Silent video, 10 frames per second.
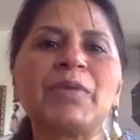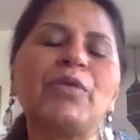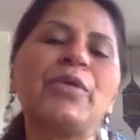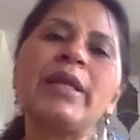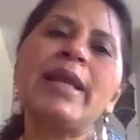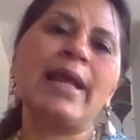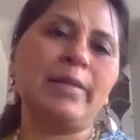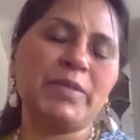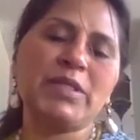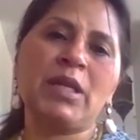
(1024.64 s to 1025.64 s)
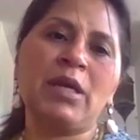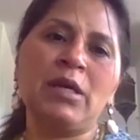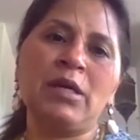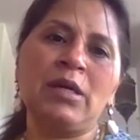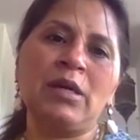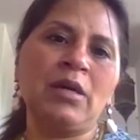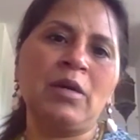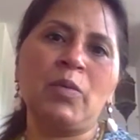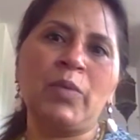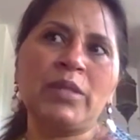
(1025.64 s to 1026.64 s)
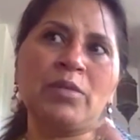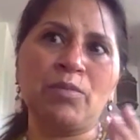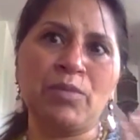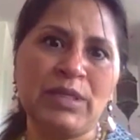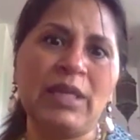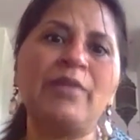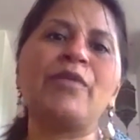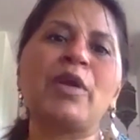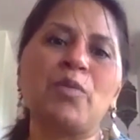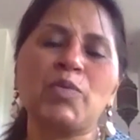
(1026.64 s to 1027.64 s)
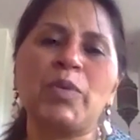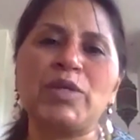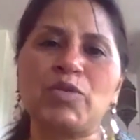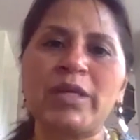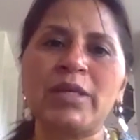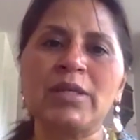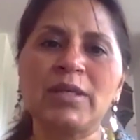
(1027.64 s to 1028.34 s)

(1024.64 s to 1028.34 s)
really helps uh, with delivering what we are doing.